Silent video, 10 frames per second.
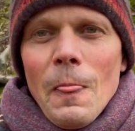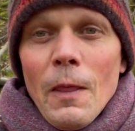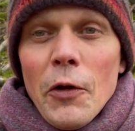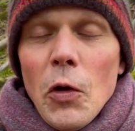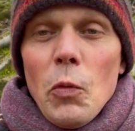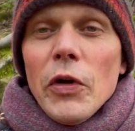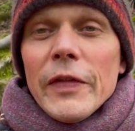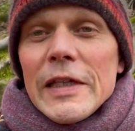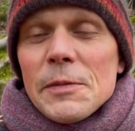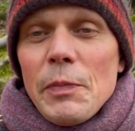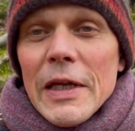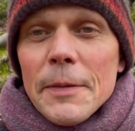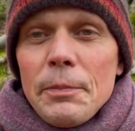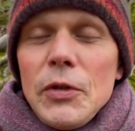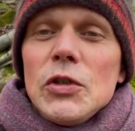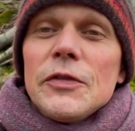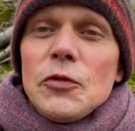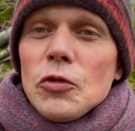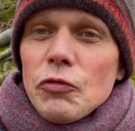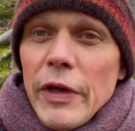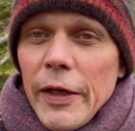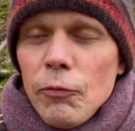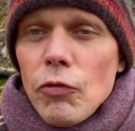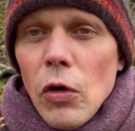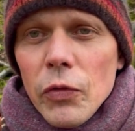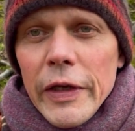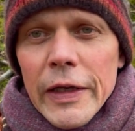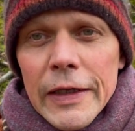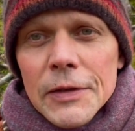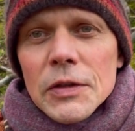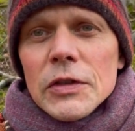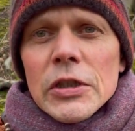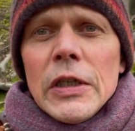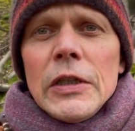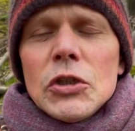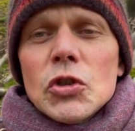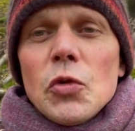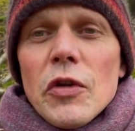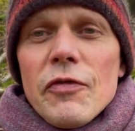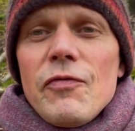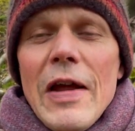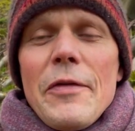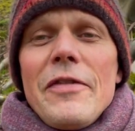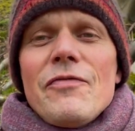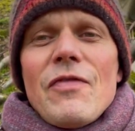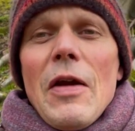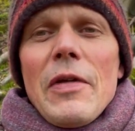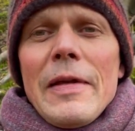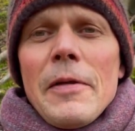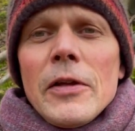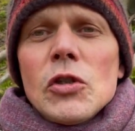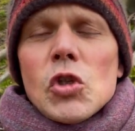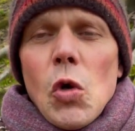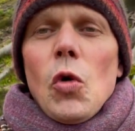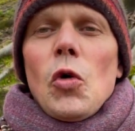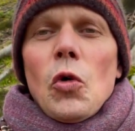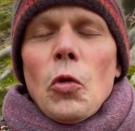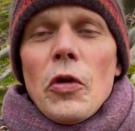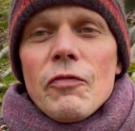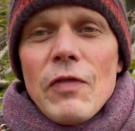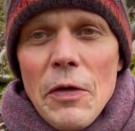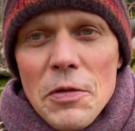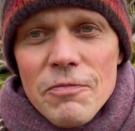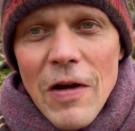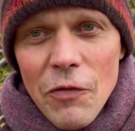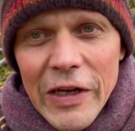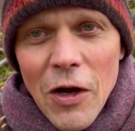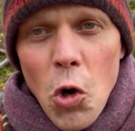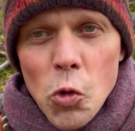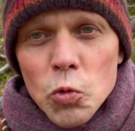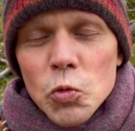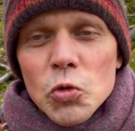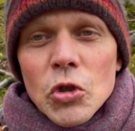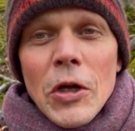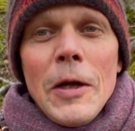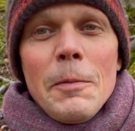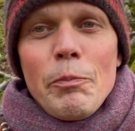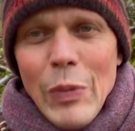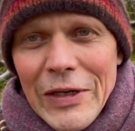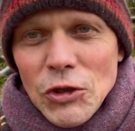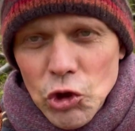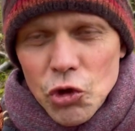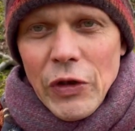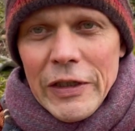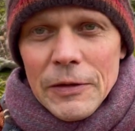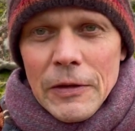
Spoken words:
And on one of these big, beautiful, green, rolling hills stood a very, very tall and a very, very old beech tree.